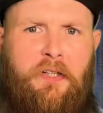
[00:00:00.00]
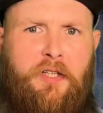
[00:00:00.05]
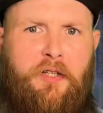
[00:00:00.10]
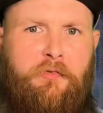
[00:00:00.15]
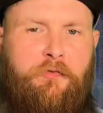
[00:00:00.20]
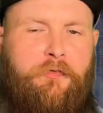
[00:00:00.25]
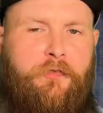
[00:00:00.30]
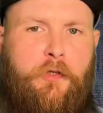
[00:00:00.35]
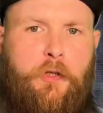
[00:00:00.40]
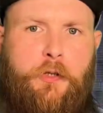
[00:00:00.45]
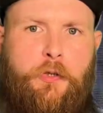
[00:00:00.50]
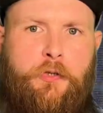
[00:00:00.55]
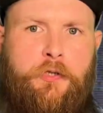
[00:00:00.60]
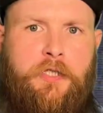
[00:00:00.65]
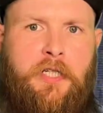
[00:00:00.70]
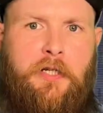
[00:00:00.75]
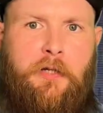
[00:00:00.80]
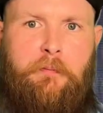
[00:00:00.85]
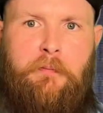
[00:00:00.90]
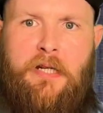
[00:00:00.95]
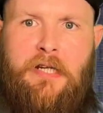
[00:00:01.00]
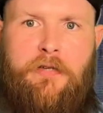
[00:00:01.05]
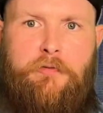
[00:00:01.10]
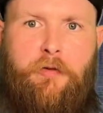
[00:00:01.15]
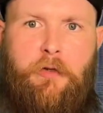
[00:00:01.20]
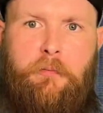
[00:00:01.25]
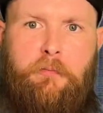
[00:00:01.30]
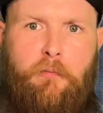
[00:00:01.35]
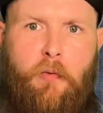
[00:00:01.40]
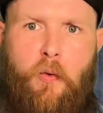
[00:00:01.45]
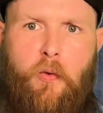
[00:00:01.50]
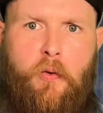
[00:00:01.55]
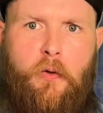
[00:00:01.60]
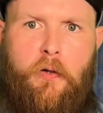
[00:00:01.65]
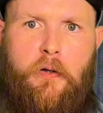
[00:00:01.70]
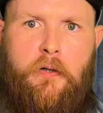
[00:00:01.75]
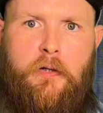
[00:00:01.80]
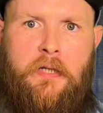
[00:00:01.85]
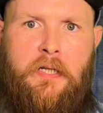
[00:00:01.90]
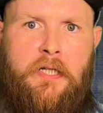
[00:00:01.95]
confused him even
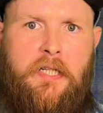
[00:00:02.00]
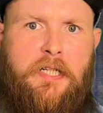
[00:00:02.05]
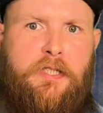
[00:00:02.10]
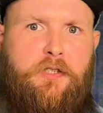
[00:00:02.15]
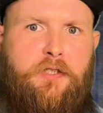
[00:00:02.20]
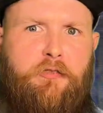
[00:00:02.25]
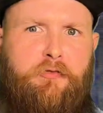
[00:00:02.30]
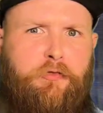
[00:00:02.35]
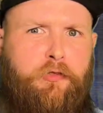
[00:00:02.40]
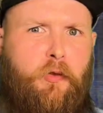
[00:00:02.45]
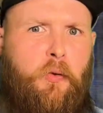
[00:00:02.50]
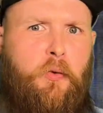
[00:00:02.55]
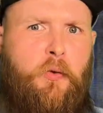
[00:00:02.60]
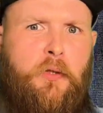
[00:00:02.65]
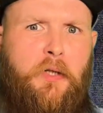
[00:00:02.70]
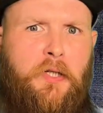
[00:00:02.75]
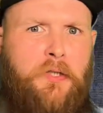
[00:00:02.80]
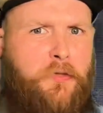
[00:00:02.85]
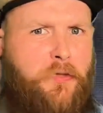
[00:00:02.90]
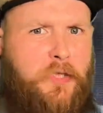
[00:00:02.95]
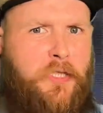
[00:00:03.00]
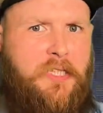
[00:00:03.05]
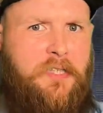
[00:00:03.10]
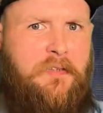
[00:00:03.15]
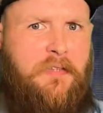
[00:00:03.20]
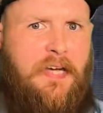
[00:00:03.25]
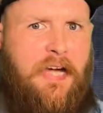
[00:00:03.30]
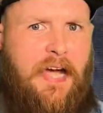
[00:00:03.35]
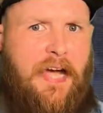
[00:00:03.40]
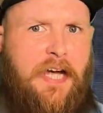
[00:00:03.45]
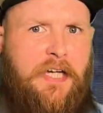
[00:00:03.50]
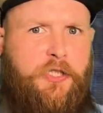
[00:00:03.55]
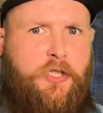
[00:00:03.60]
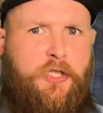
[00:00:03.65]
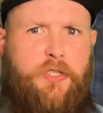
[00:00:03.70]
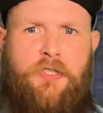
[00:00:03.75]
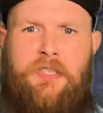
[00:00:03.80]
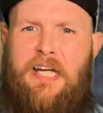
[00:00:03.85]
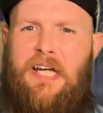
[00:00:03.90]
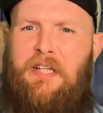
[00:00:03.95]
more is the floor underneath the
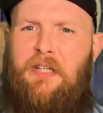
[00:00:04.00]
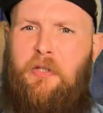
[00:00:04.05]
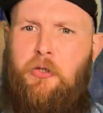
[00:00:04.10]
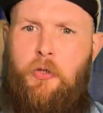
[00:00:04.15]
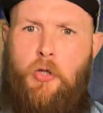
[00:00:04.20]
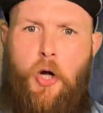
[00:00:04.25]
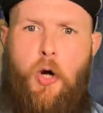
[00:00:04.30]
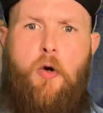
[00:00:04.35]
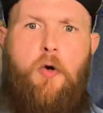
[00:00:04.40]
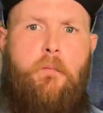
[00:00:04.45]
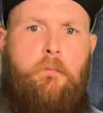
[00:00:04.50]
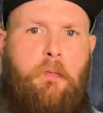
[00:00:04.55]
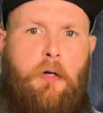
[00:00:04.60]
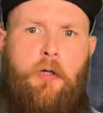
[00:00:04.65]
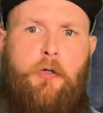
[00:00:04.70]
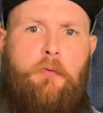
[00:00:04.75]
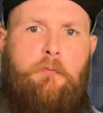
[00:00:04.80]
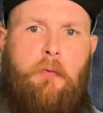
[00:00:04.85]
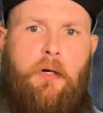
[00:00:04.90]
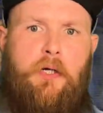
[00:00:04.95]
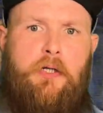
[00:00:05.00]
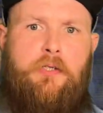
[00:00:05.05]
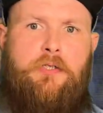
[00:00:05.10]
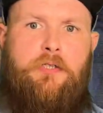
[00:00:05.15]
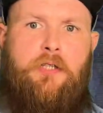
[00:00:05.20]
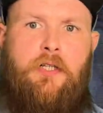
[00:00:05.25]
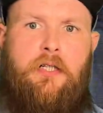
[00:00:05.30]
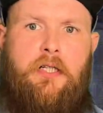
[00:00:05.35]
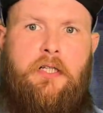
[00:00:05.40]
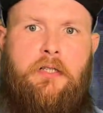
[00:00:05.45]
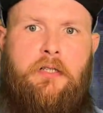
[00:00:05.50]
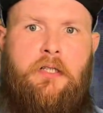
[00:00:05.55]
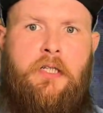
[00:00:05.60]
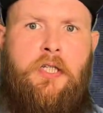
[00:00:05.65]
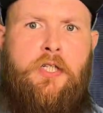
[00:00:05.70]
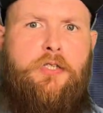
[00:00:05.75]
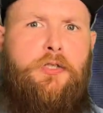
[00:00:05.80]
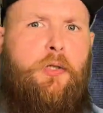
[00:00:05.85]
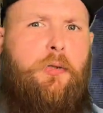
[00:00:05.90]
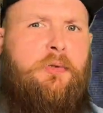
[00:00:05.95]
ashes had no burn marks on it,
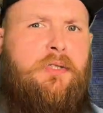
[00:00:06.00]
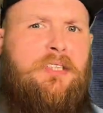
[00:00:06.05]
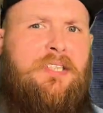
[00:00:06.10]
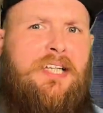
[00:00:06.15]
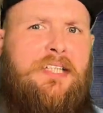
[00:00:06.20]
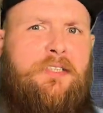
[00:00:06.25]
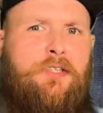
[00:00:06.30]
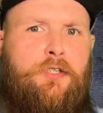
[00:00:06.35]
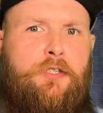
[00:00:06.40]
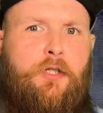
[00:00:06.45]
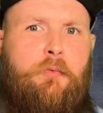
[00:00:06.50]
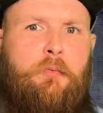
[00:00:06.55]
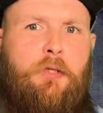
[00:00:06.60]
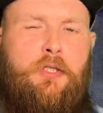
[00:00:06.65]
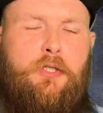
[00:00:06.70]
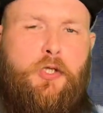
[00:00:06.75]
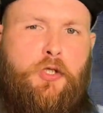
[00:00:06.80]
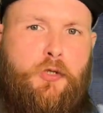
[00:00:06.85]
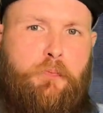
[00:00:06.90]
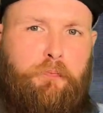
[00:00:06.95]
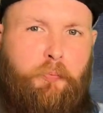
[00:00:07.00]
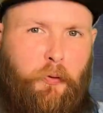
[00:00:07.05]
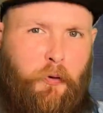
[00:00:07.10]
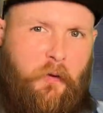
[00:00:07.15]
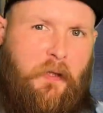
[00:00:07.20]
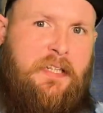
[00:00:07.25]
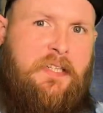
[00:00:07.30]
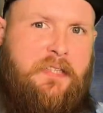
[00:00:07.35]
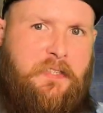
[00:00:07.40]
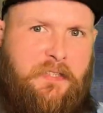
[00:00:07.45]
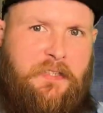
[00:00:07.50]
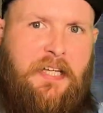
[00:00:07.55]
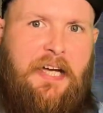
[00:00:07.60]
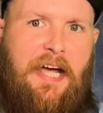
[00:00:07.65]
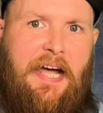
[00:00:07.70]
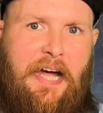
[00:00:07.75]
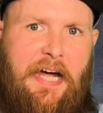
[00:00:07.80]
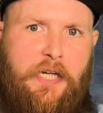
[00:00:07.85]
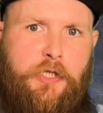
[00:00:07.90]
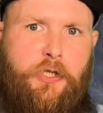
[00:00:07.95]
so it was like someone just placed the
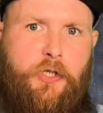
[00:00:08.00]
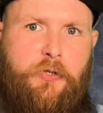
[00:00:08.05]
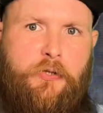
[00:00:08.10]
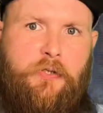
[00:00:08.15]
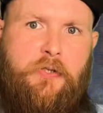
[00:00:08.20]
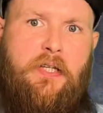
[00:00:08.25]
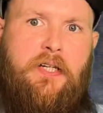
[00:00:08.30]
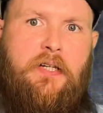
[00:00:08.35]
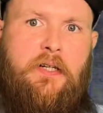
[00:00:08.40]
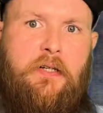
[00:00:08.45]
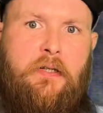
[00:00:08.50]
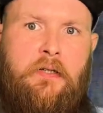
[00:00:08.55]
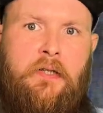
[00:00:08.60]
ashes there.